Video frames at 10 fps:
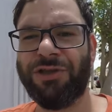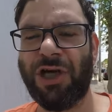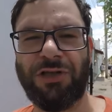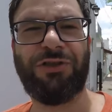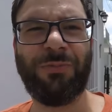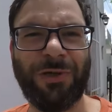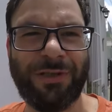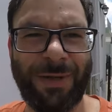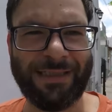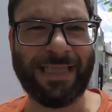talk too
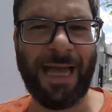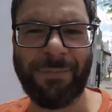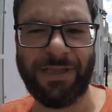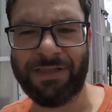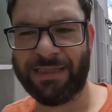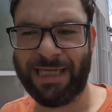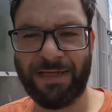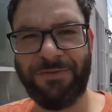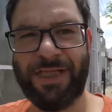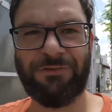much about that because
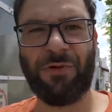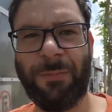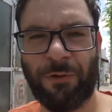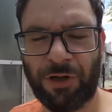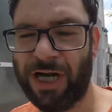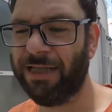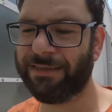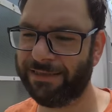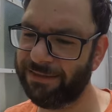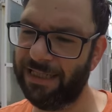again, if you guys want more
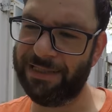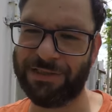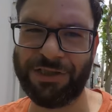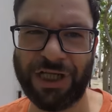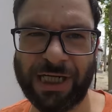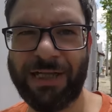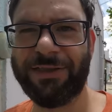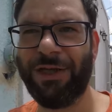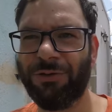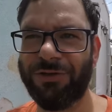context to that, just check out
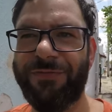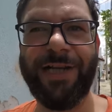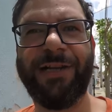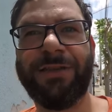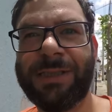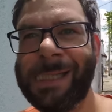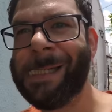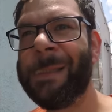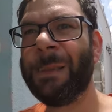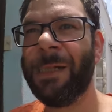the older videos
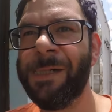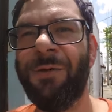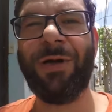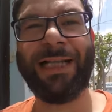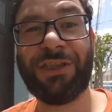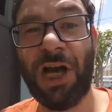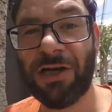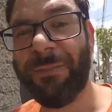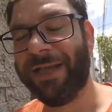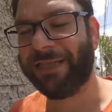when I
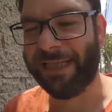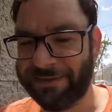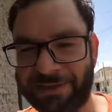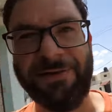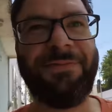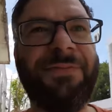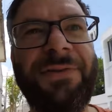talk about that stuff.